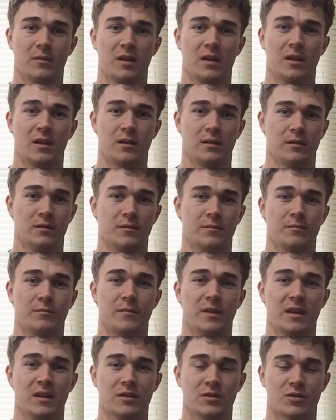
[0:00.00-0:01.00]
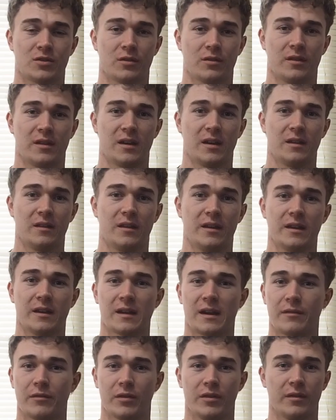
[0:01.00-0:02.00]
and making sure that
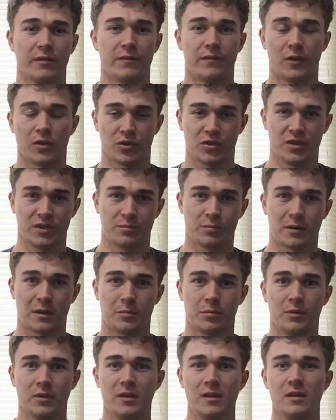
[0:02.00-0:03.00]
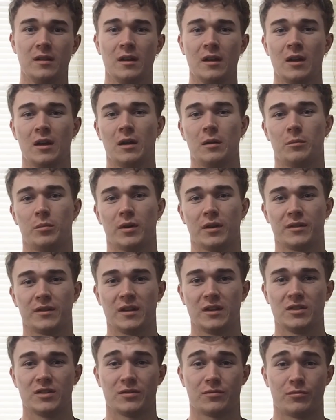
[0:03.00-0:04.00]
everything functions properly, but they
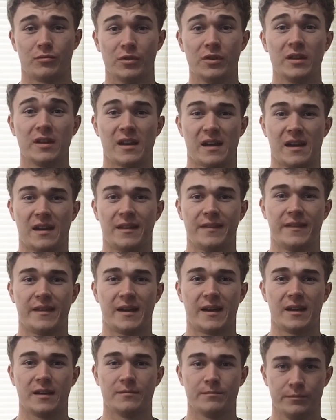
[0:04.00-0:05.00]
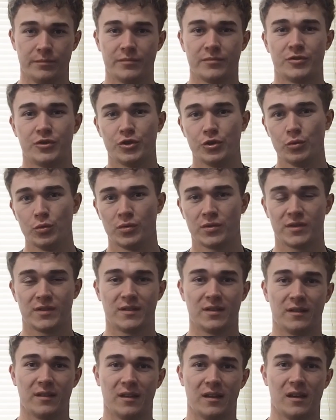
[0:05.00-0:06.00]
just really add that juice
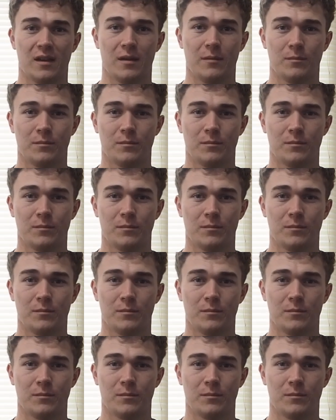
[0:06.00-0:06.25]
to the game.